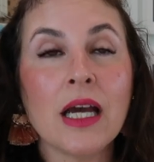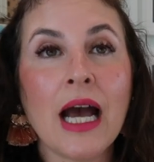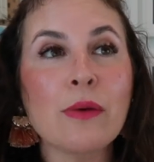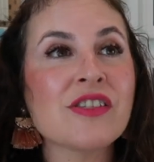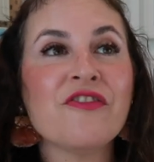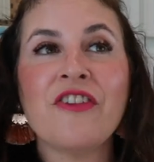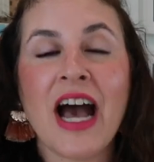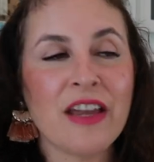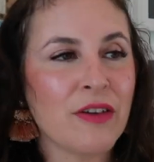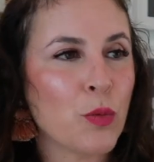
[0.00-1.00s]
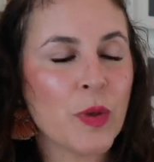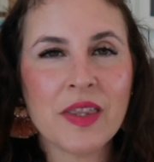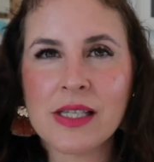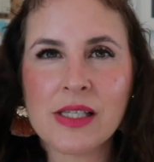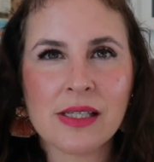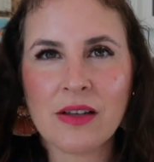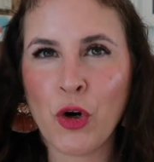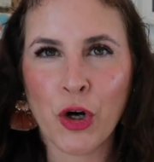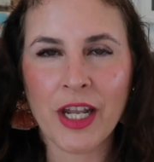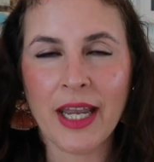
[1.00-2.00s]
I was vibing with this
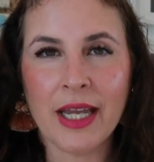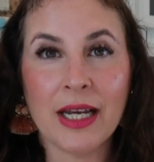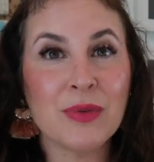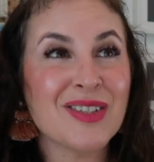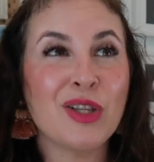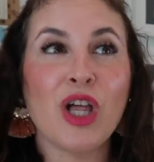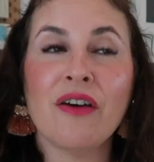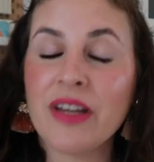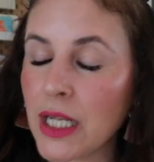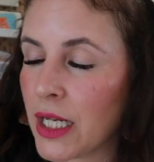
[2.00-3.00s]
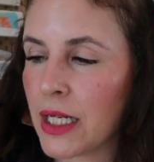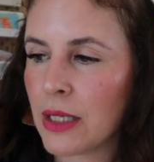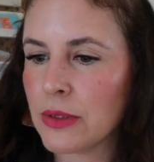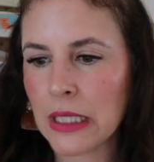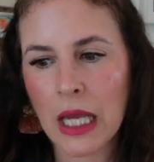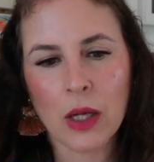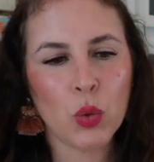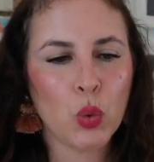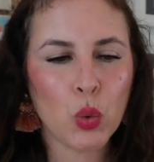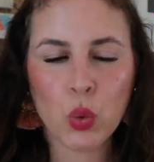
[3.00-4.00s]
cardigan. I was loving it. I was like,
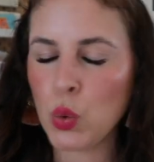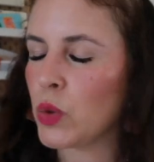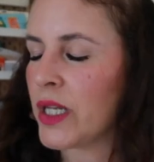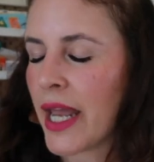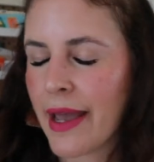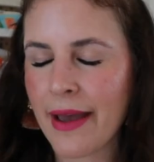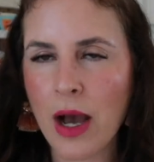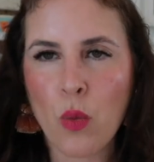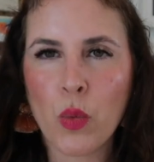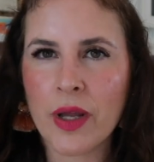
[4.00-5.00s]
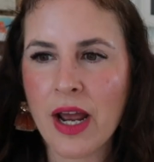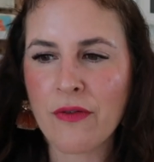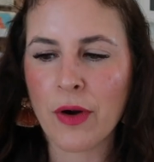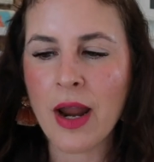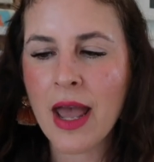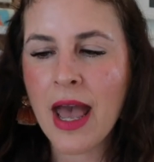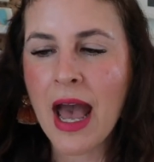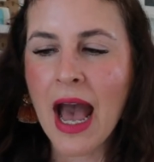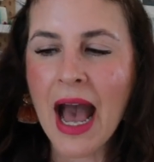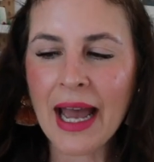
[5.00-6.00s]
ooh, yeah, whatever.
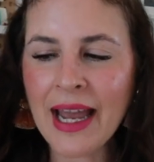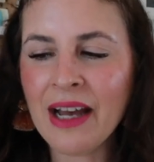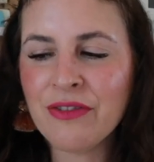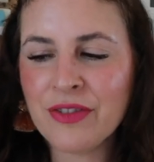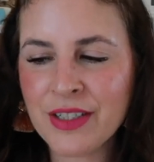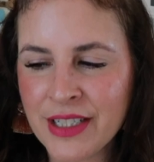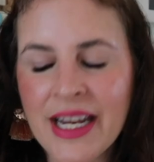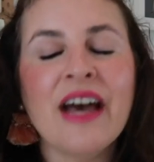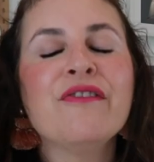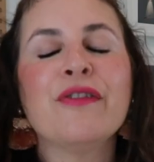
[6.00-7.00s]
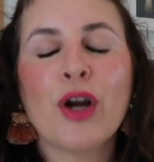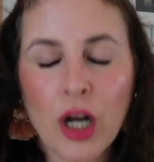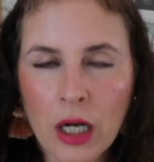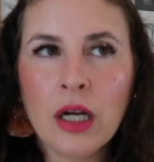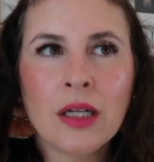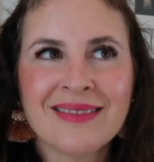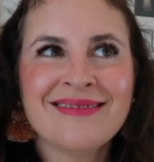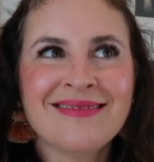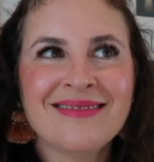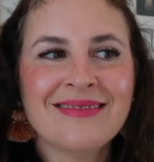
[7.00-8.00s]
I have never,
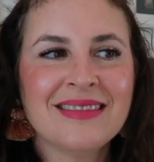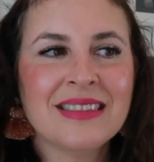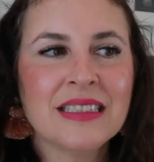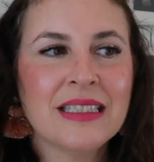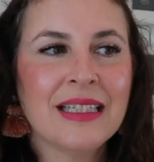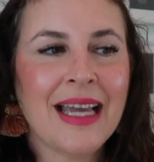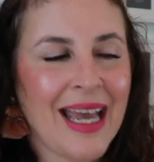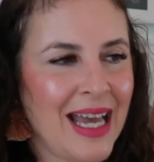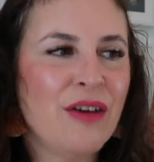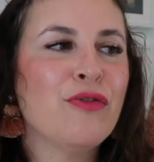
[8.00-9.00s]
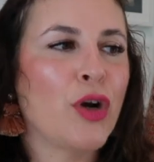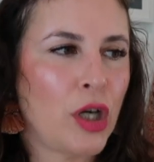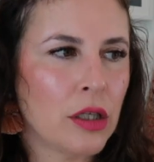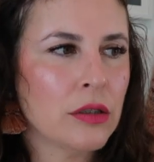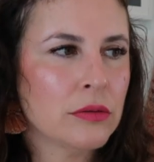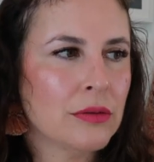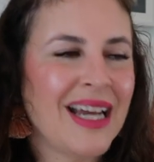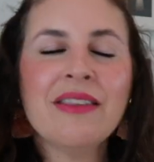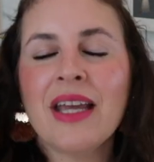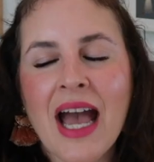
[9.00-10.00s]
ever,
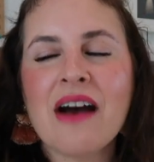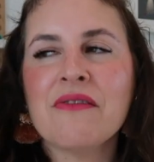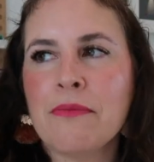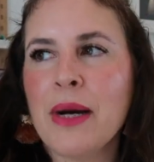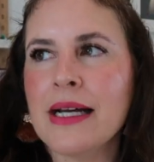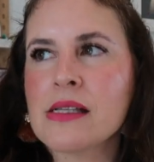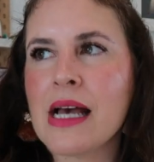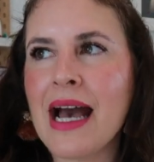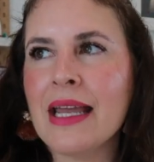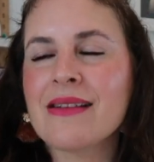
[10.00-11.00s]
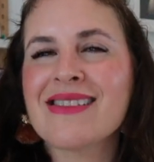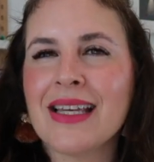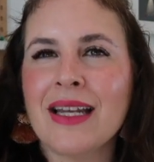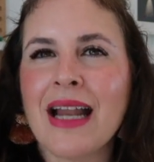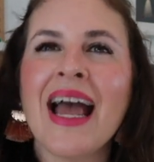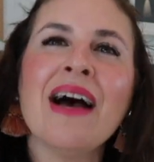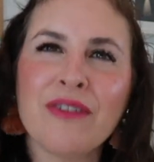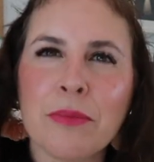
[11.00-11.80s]
I think I have, but I didn't. I have